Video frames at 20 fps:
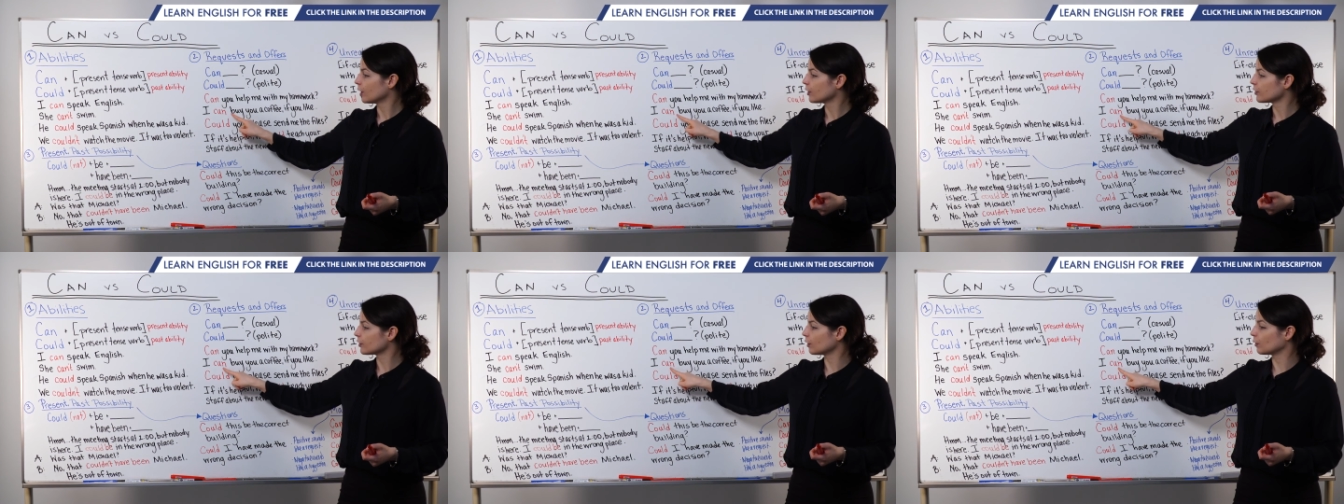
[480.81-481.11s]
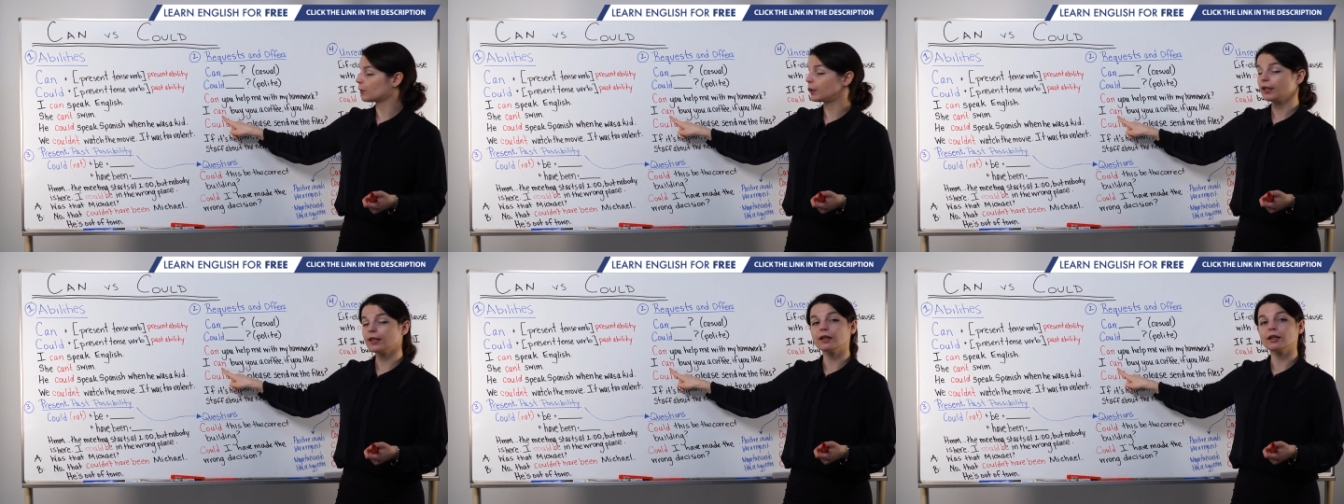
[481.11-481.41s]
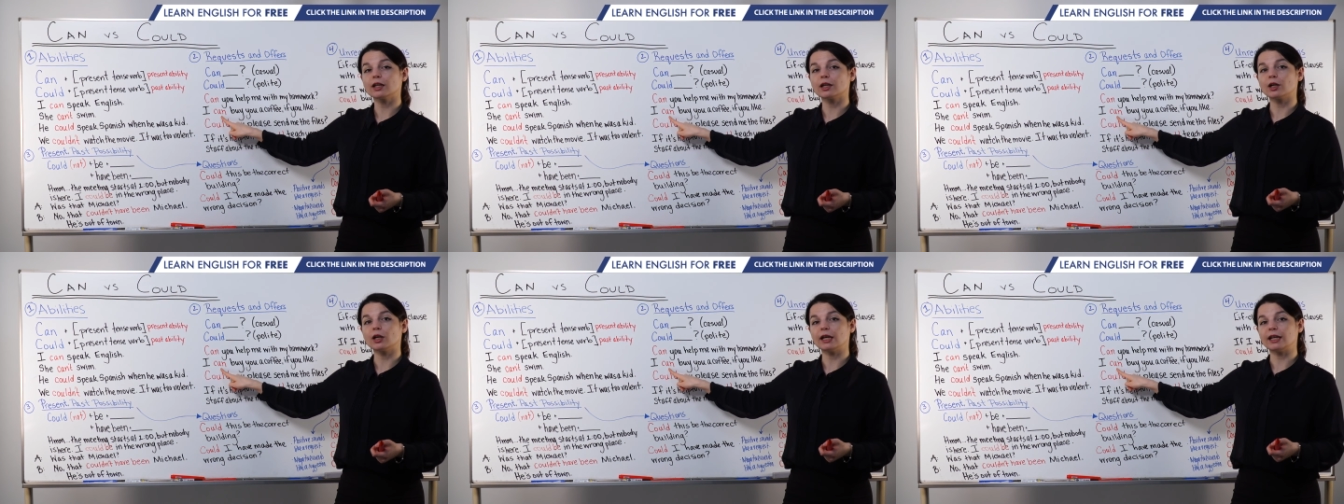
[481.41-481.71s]
So
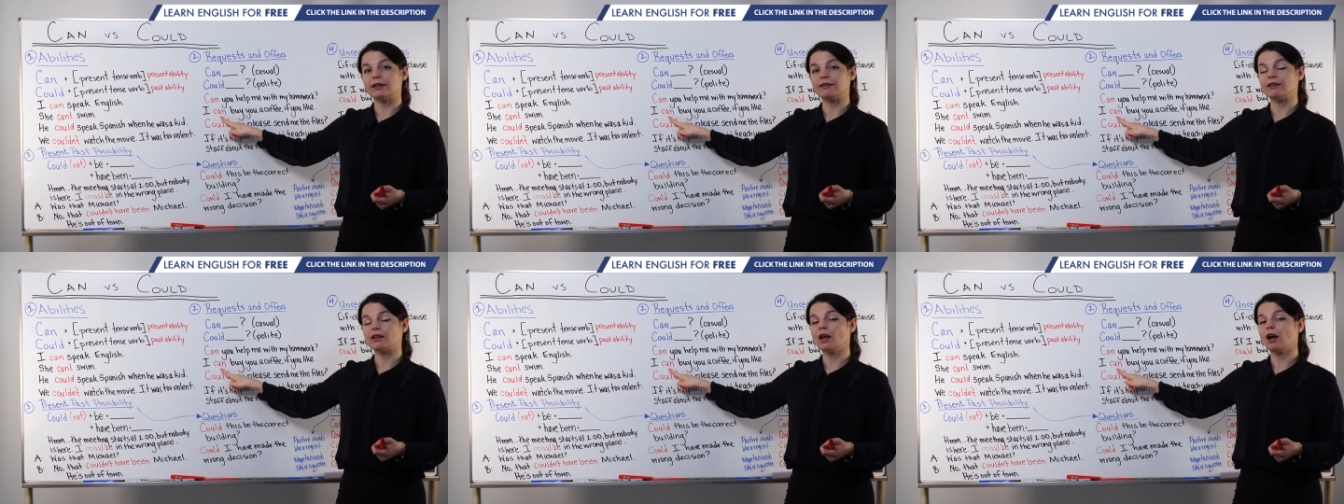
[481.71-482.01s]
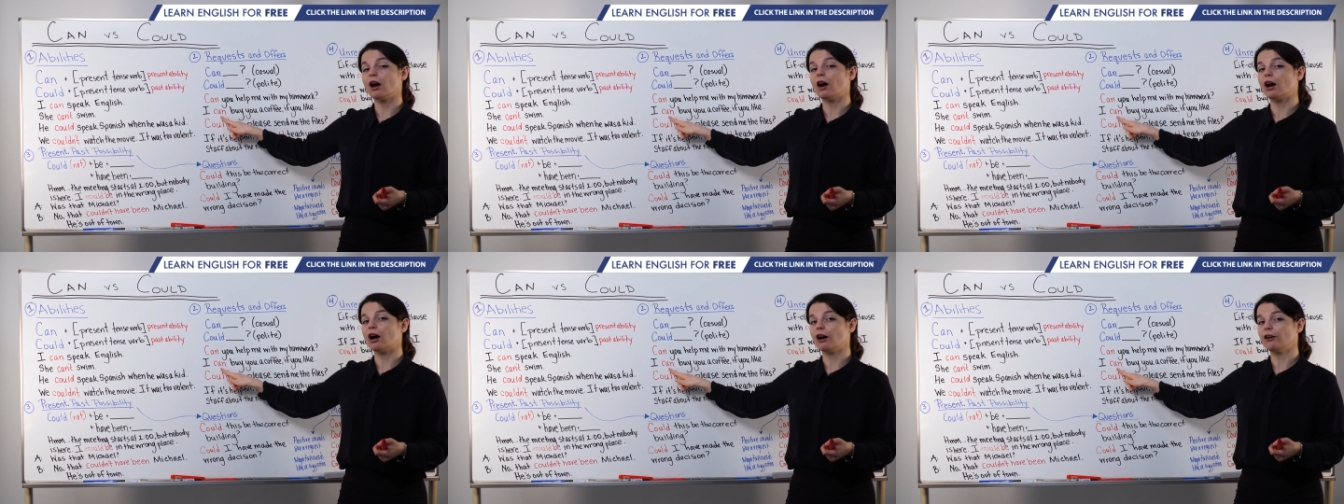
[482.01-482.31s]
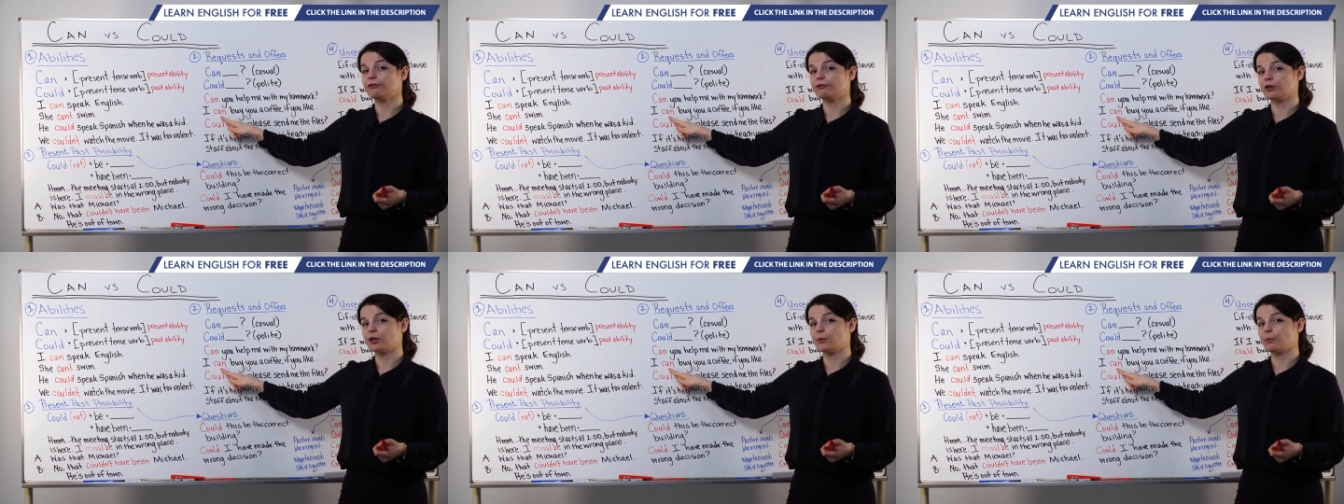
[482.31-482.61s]
here in the
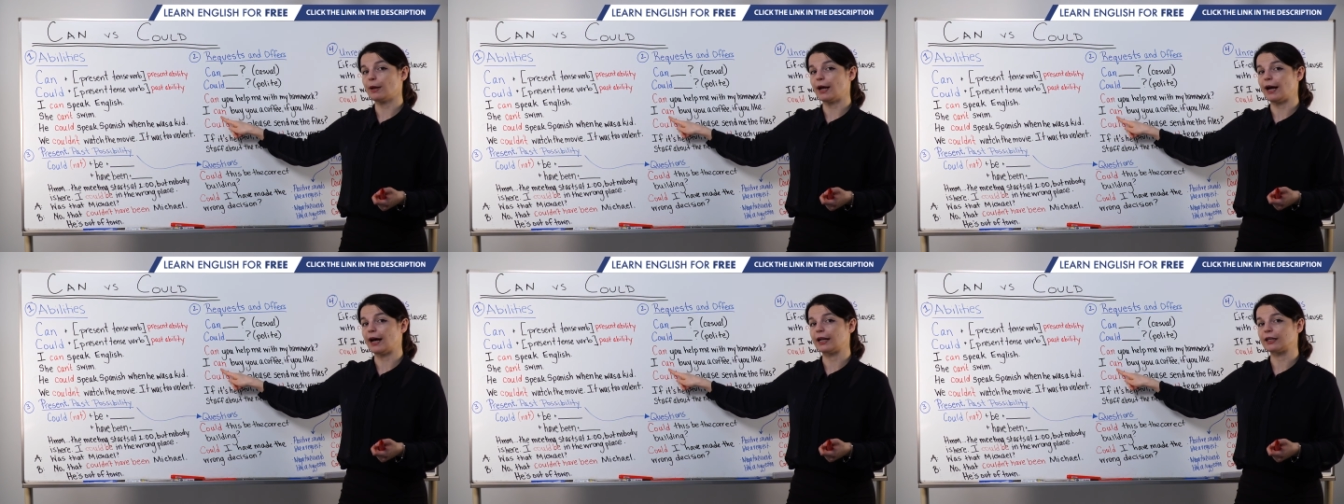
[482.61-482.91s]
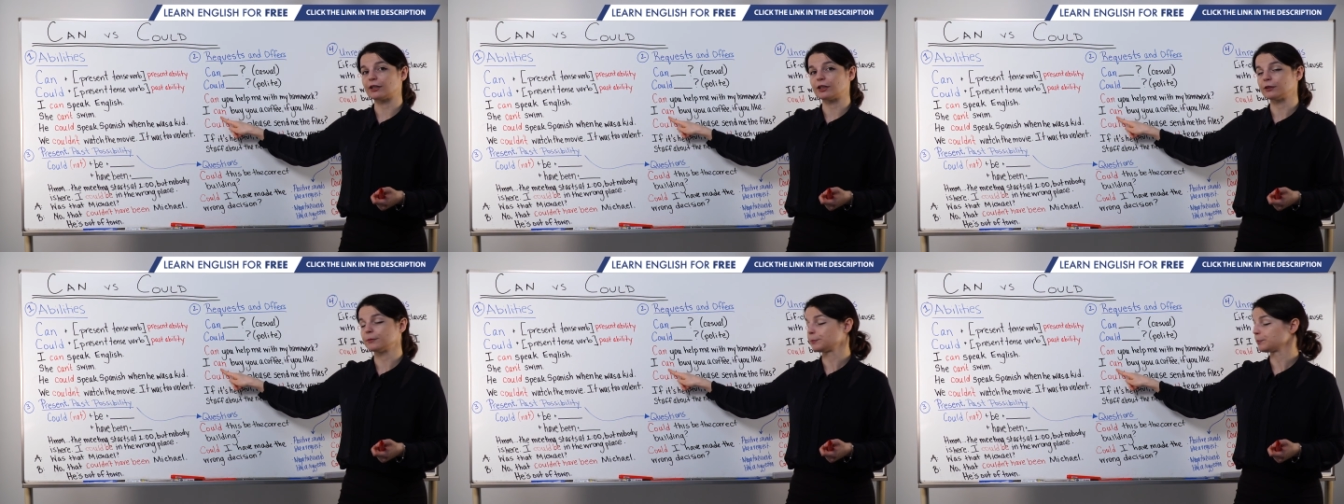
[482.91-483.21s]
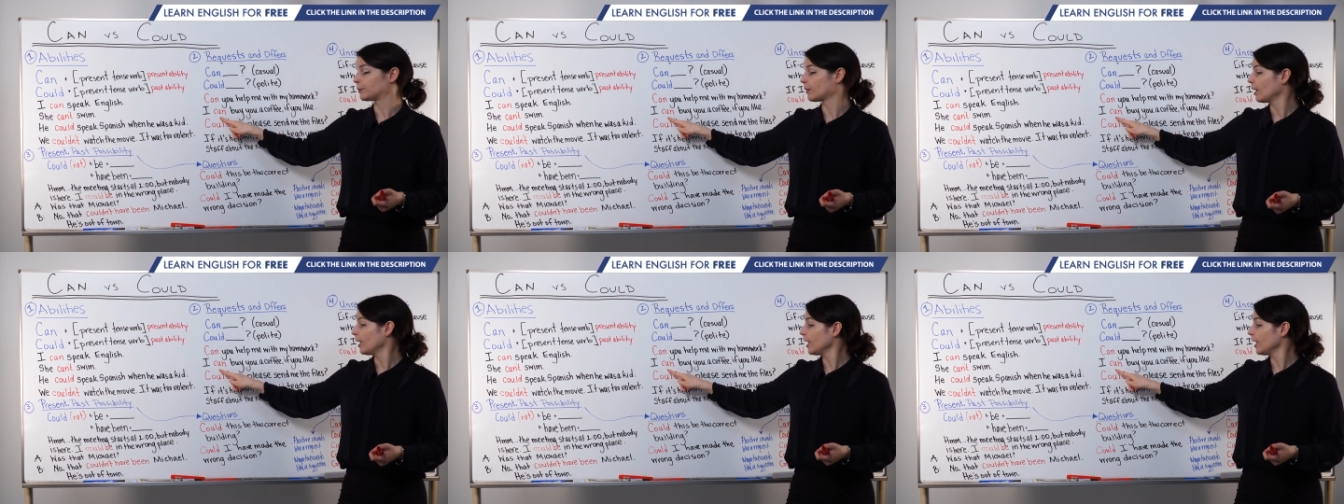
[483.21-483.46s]
offer pattern,